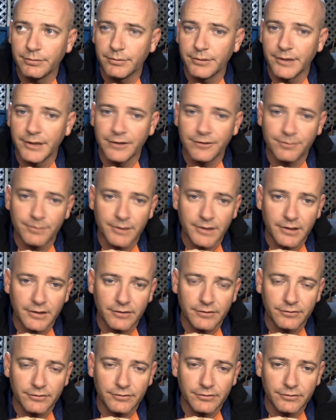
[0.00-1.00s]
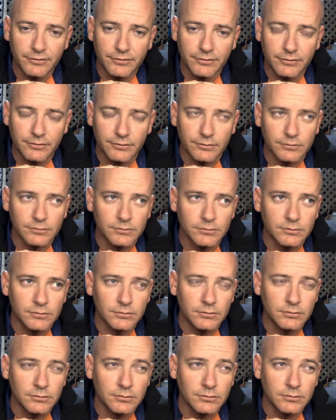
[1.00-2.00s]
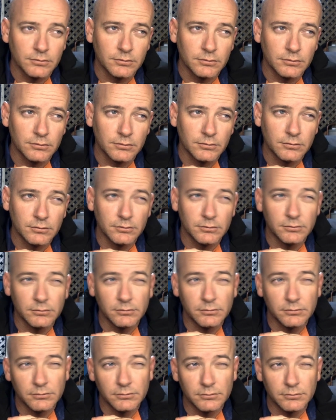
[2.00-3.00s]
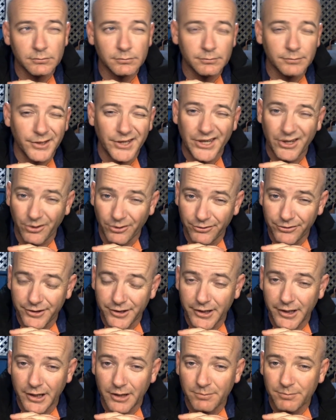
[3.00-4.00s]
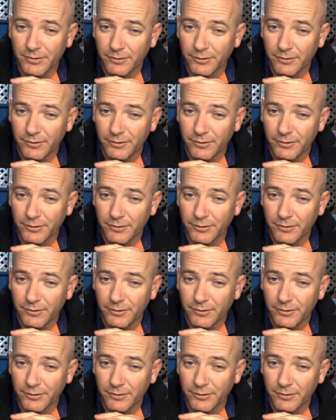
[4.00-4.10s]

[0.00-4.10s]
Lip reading: an SPS or an LTR,